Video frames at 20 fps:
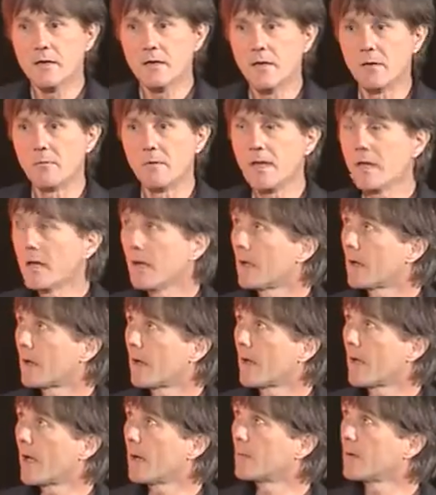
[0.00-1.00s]
Now, we had a
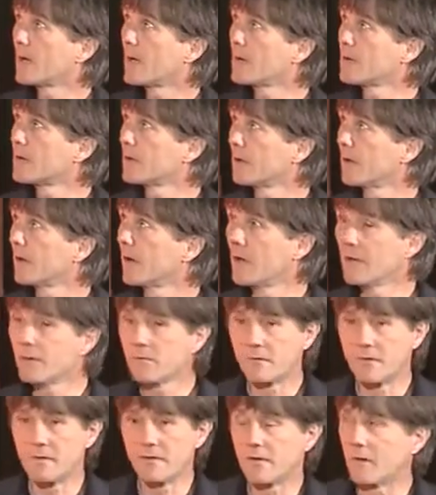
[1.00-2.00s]
collaboration
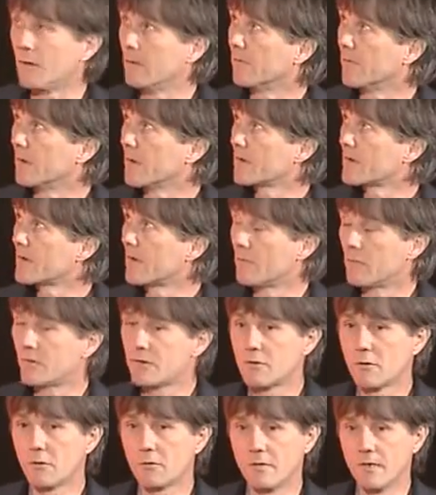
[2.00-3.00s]
going with the University of
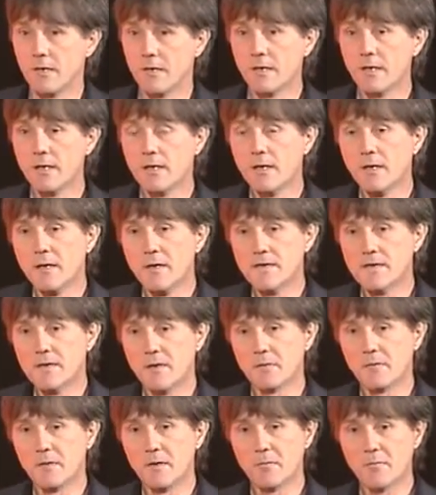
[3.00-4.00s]
Pretoria,
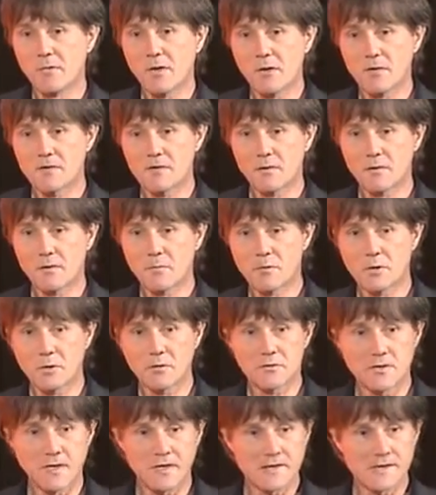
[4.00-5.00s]
so we embarked on a
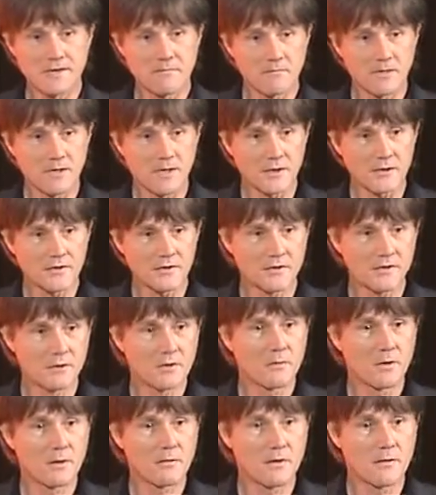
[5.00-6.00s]
project in relation
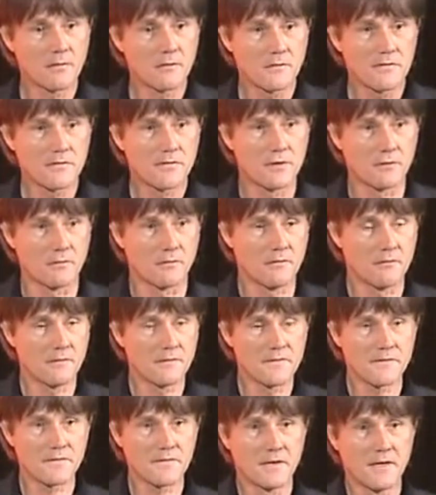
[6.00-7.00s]
to our own
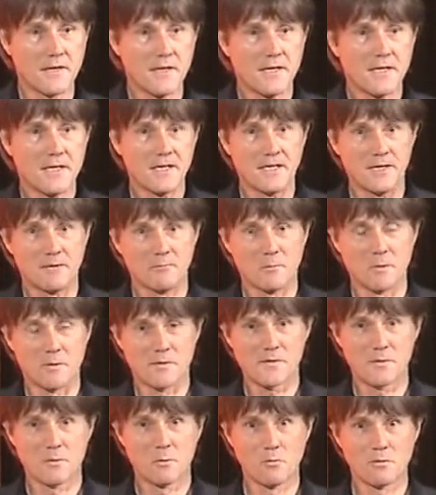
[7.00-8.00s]
students in
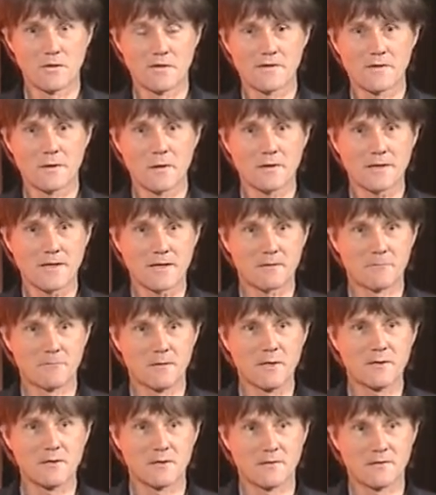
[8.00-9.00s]
what's called the SADC
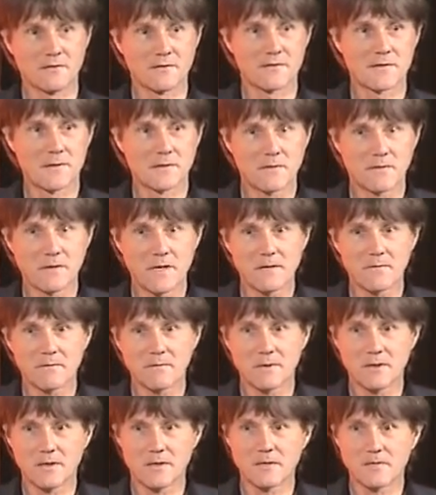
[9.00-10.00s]
region, the Southern
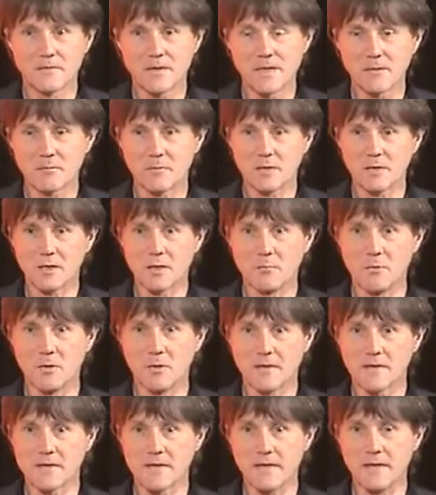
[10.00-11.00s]
African Development
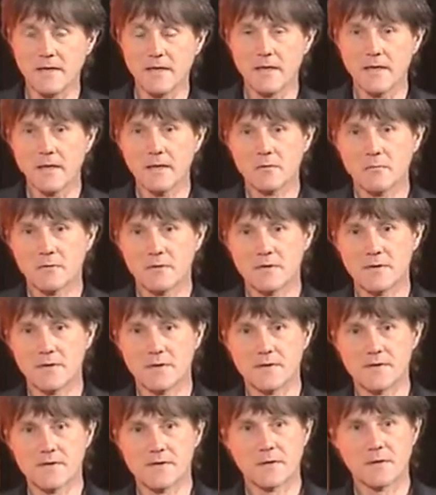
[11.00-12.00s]
Community, which
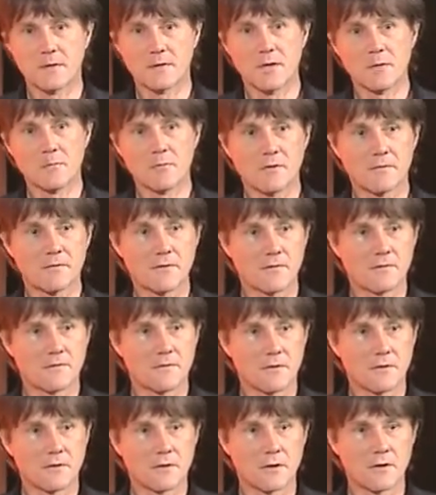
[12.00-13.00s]
is a number of
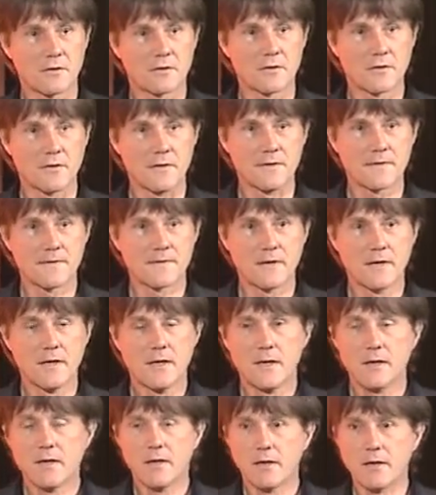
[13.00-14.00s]
different countries,
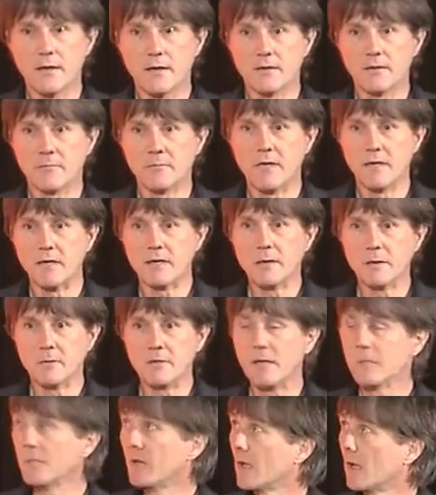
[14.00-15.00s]

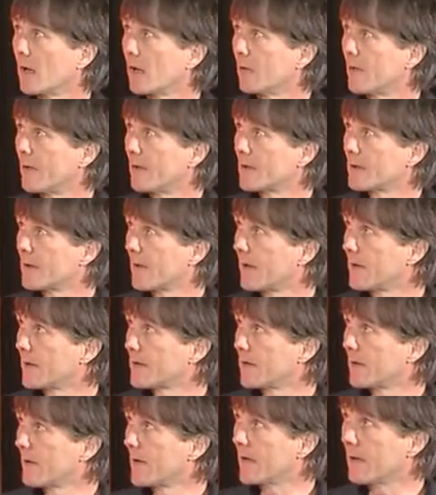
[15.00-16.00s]
including Malawi and
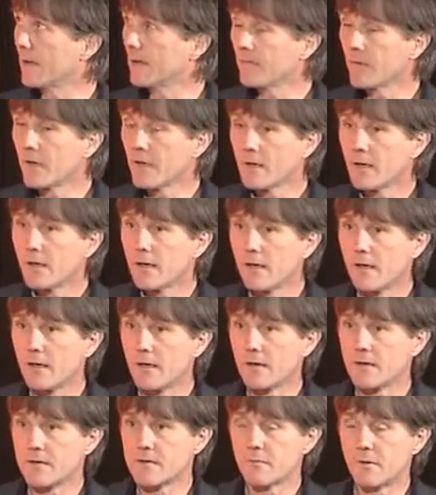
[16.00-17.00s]
Tanzania,
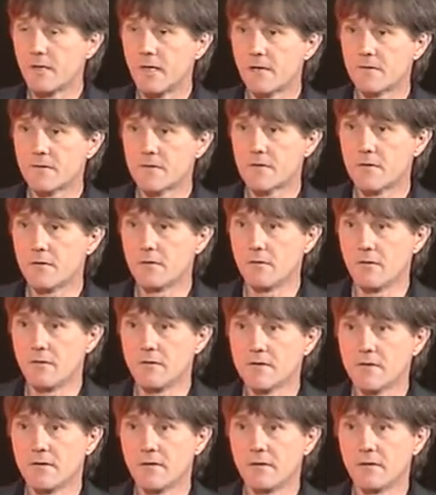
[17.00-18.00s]
and we have
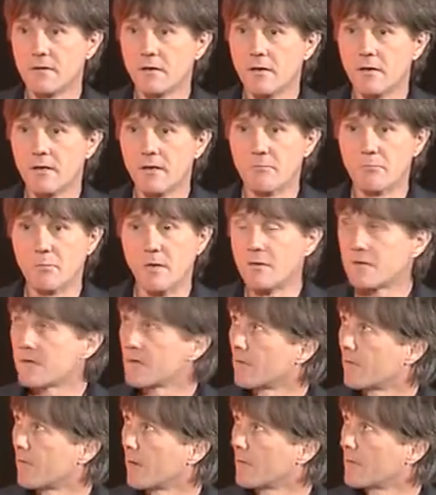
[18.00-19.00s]
students in
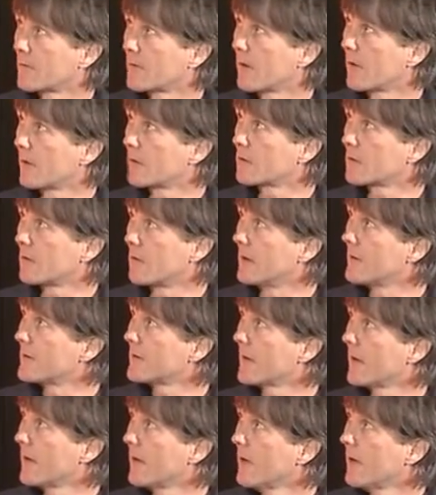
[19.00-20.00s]
most of those
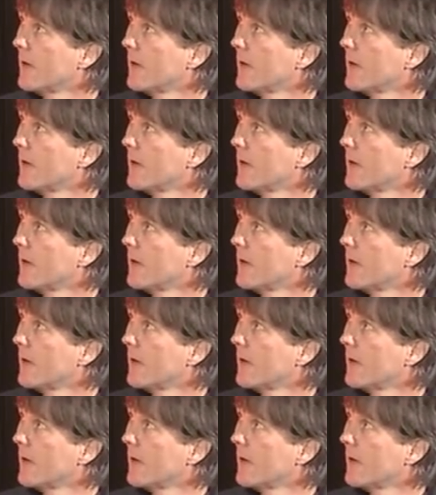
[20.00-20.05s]
countries.